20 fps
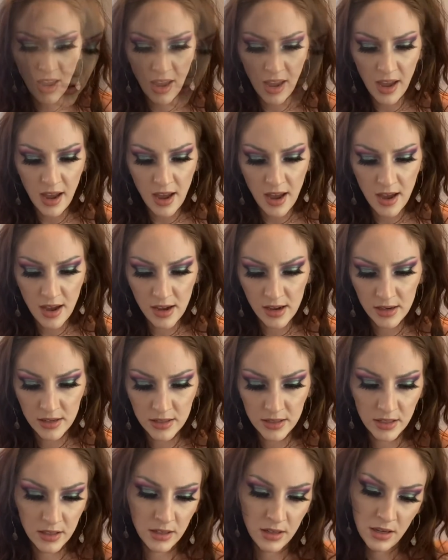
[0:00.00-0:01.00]

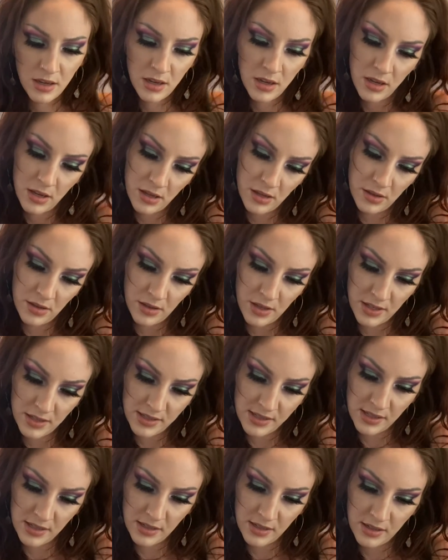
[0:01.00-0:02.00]
And this
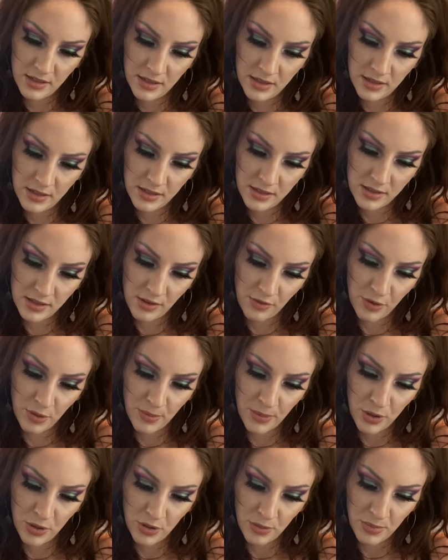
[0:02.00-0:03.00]
is from
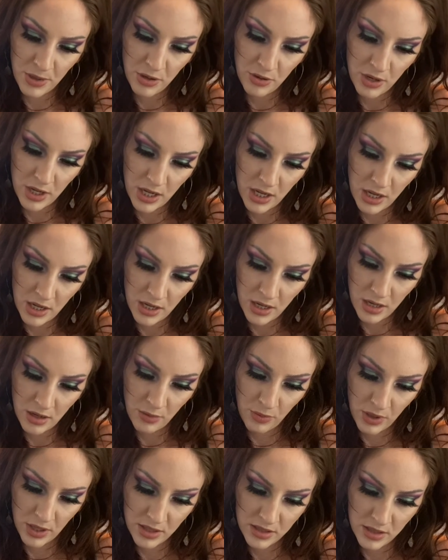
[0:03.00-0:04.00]
Huda Beauty.
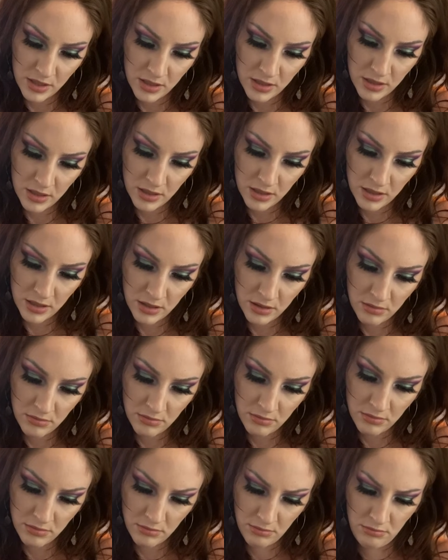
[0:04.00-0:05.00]
What is it?
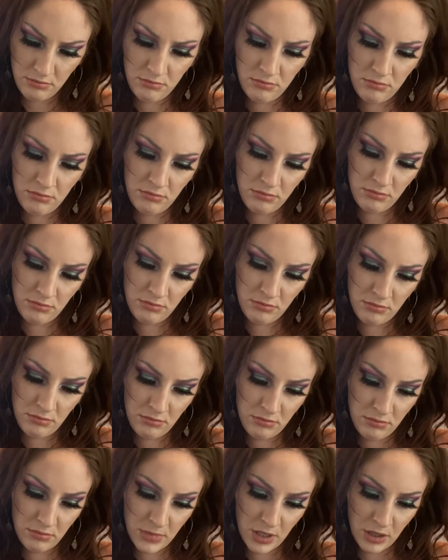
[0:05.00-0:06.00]

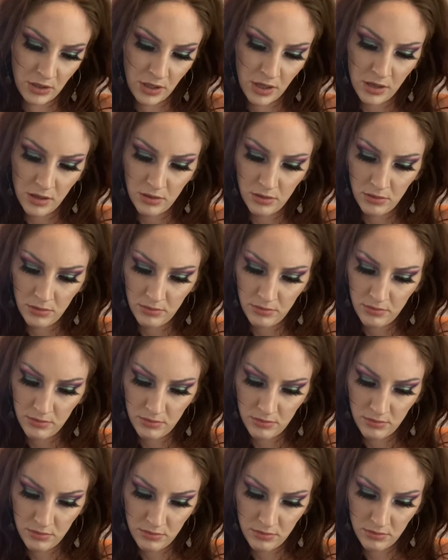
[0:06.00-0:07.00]
Hello?
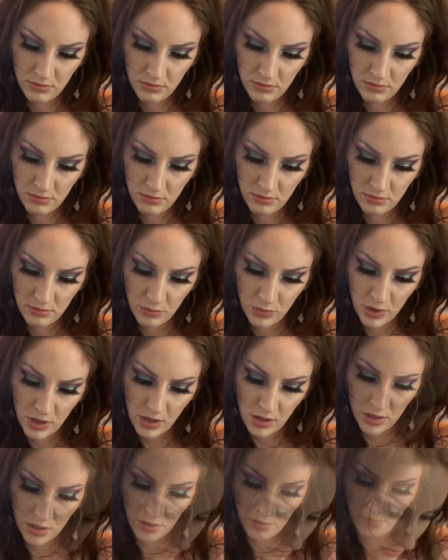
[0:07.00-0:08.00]
What are
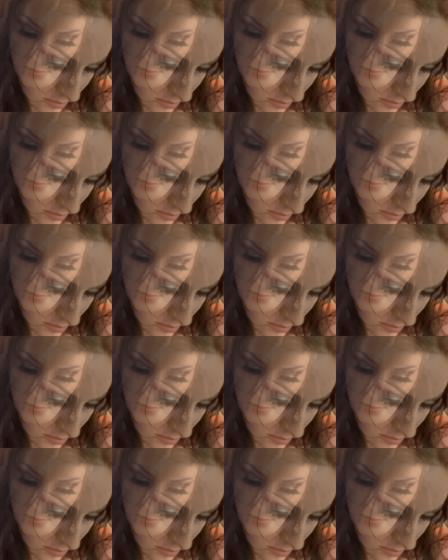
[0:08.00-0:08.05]
you?